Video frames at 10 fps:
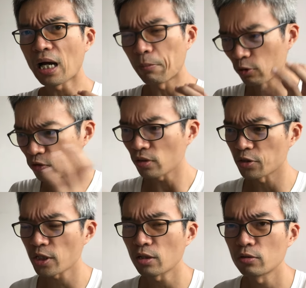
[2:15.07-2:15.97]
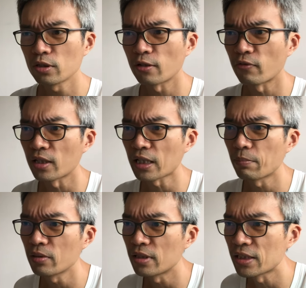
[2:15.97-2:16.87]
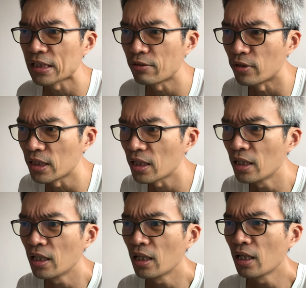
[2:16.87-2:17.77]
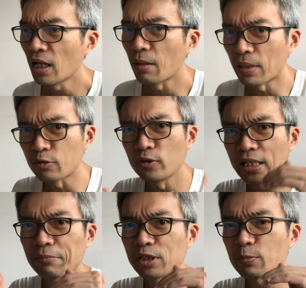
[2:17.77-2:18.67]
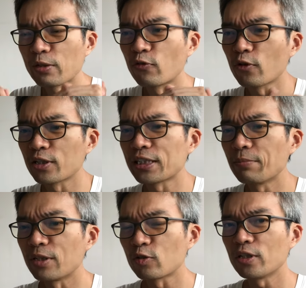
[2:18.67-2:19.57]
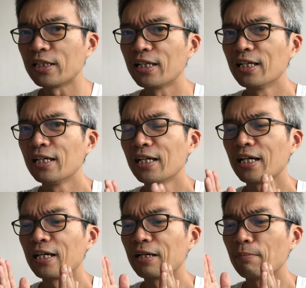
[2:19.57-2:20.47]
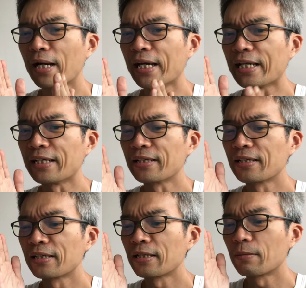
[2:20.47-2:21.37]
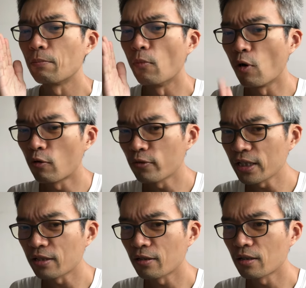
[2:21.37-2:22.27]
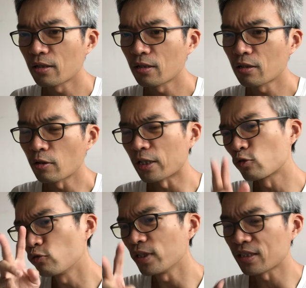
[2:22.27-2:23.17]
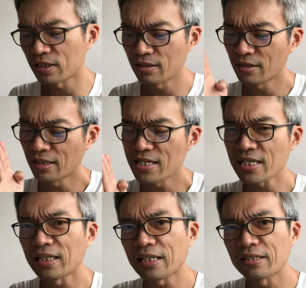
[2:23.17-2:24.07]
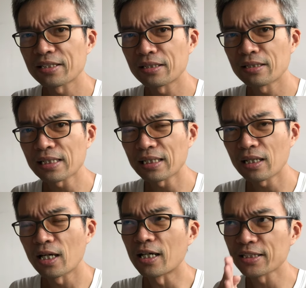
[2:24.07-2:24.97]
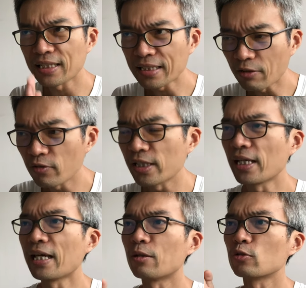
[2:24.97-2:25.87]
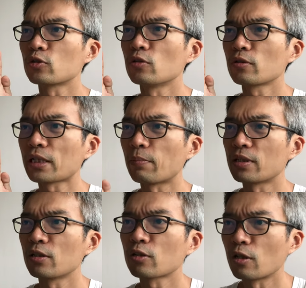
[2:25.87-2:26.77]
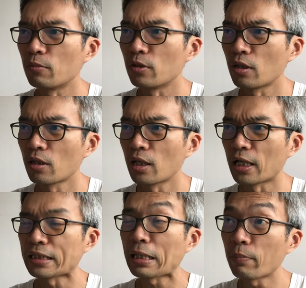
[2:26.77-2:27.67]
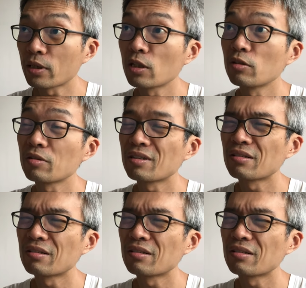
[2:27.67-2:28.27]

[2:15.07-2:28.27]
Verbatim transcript: I'm also a shareholder of a Keppel DC REIT, uh, but today I'll just be focusing between uh, my more REIT, okay, two REITs, Suntec Sun uh Suntec REIT and also Capital Commer uh Capital